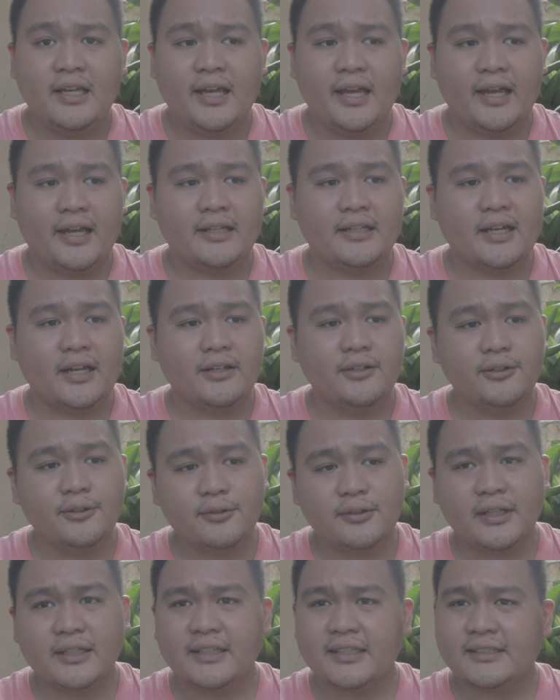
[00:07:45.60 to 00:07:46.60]
And I
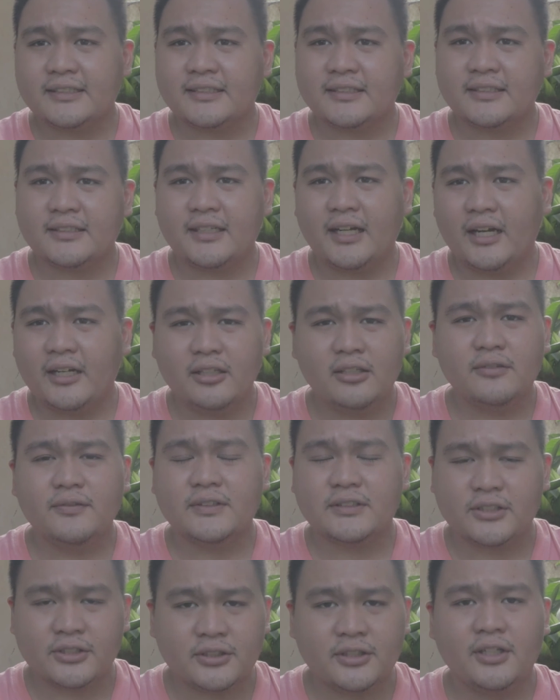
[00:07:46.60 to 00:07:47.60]
know that it's kind of
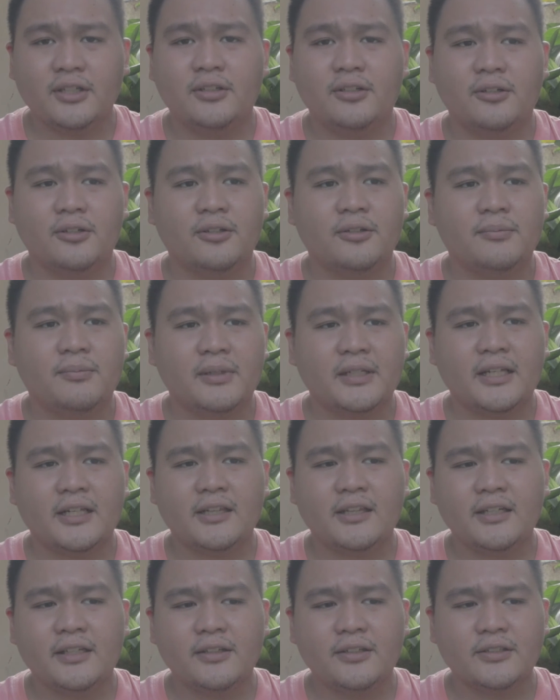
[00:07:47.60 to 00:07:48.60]
a struggle, but I
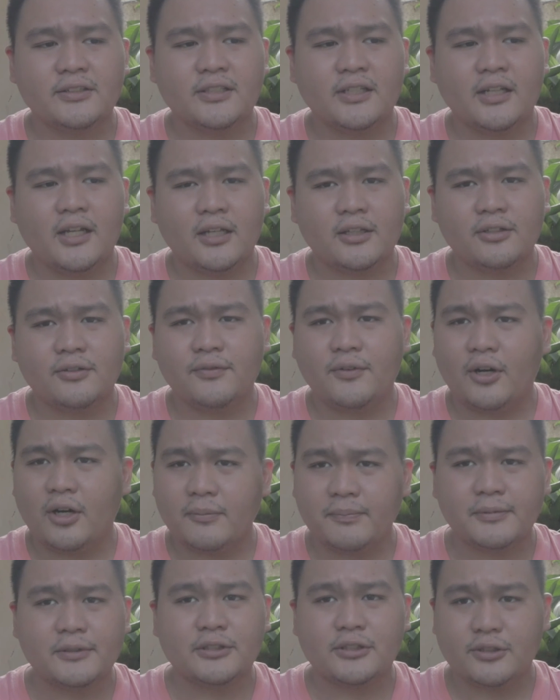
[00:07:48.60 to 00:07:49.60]
think there's a lot of
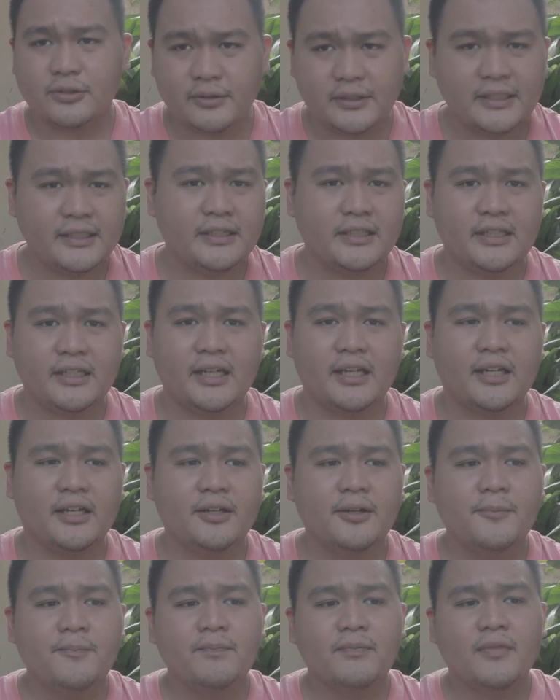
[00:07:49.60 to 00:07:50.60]
opportunity
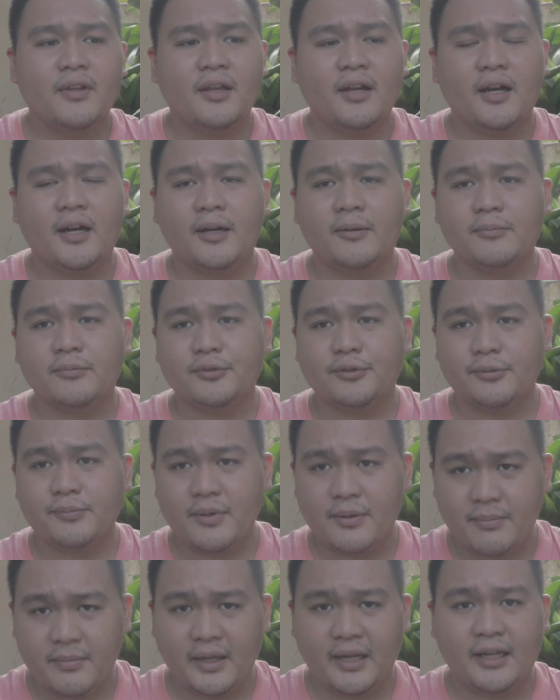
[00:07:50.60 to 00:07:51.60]
to
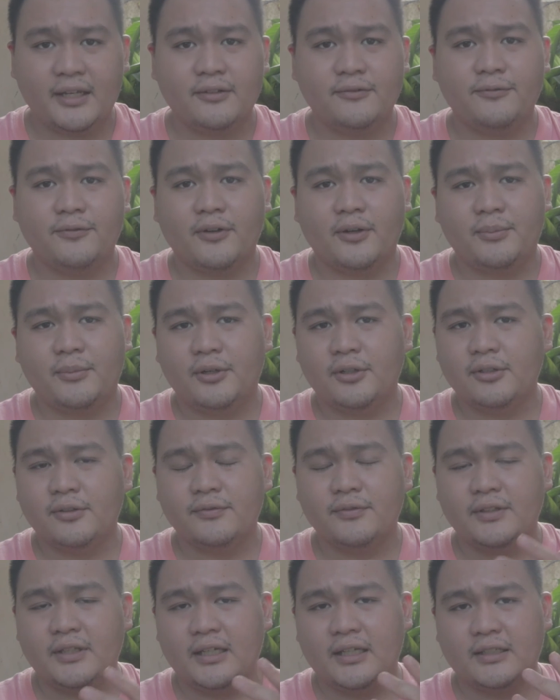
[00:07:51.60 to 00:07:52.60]
be made from all
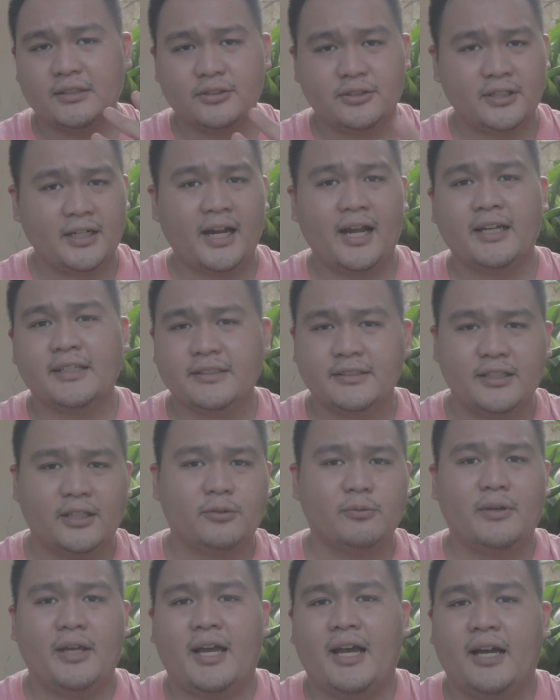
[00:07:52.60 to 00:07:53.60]
of the trash
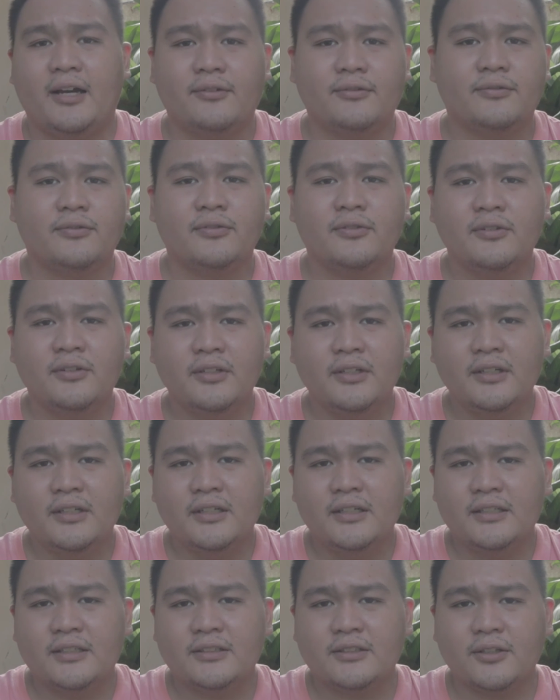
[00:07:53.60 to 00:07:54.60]
that we have.
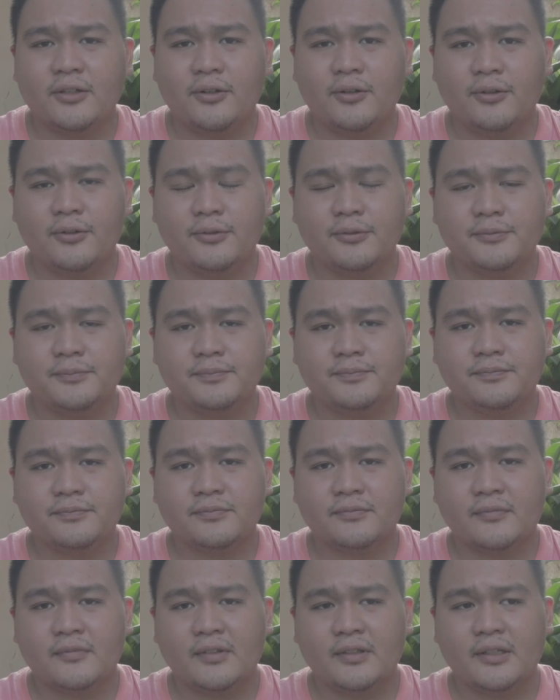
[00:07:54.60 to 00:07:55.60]
So,
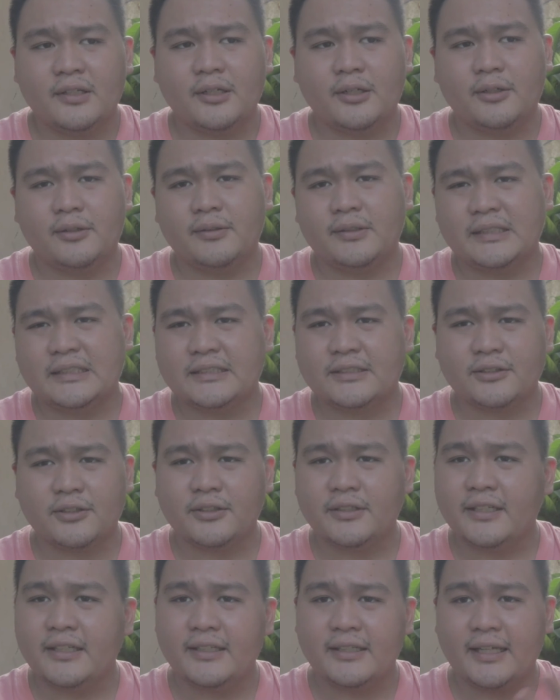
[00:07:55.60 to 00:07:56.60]
it's
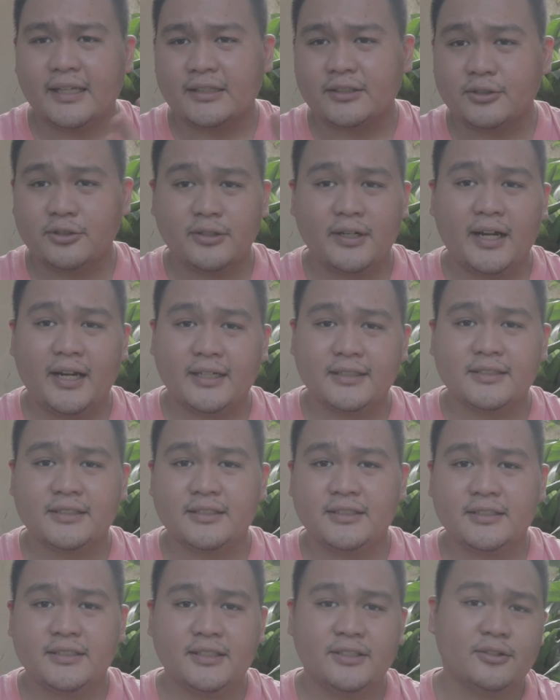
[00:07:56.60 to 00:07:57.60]
turning that
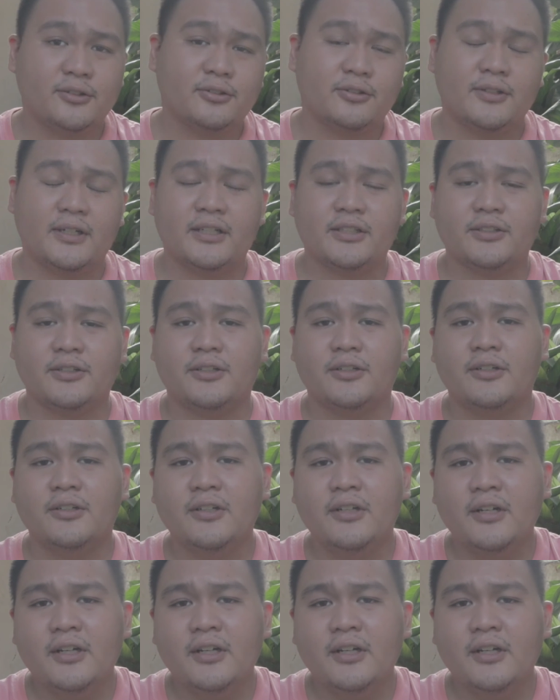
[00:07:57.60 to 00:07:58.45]
trash into treasure.